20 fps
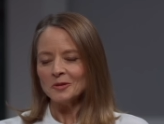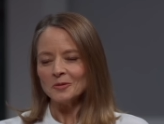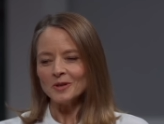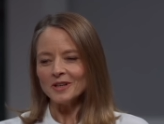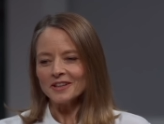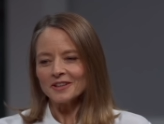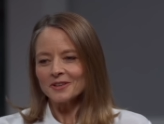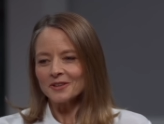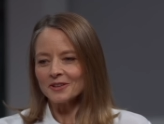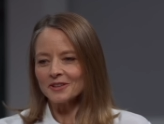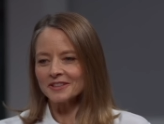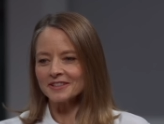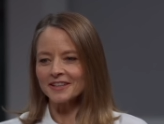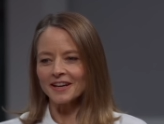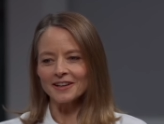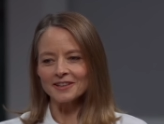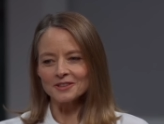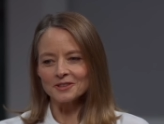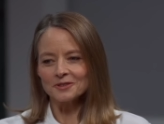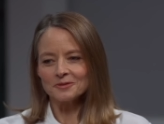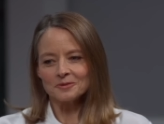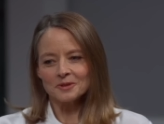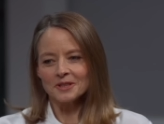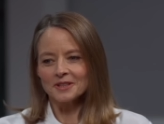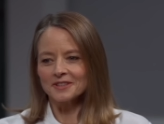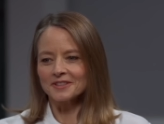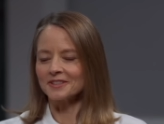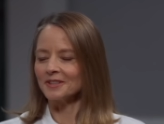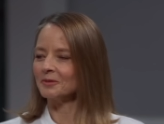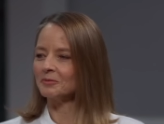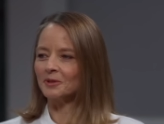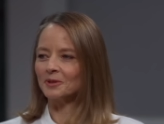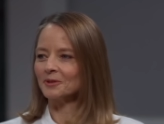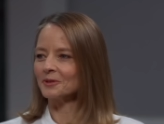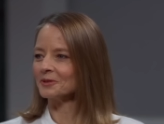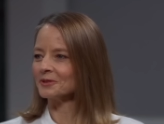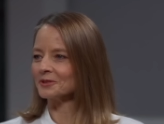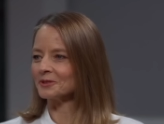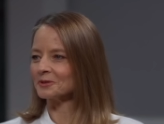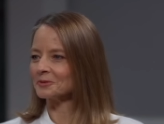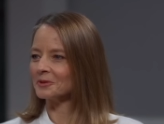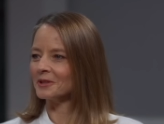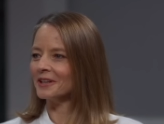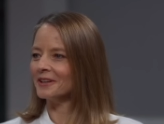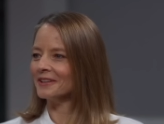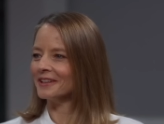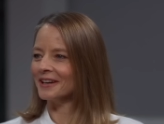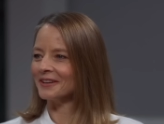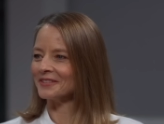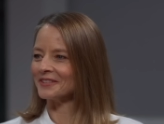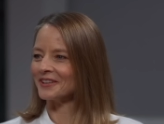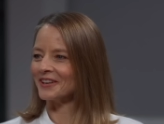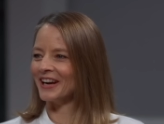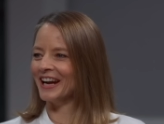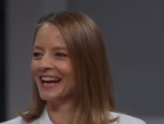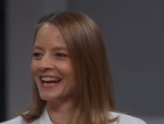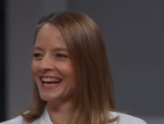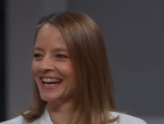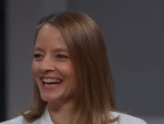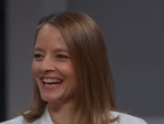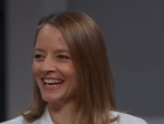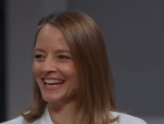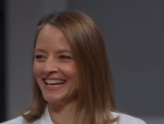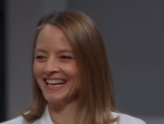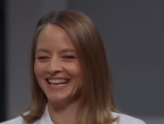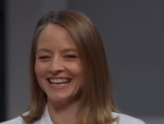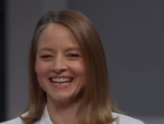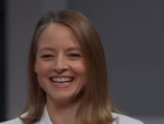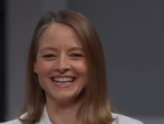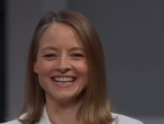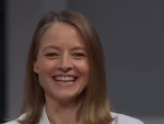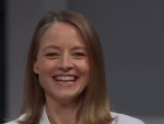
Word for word: Well, there are entitled real estate brokers as well there out are. there.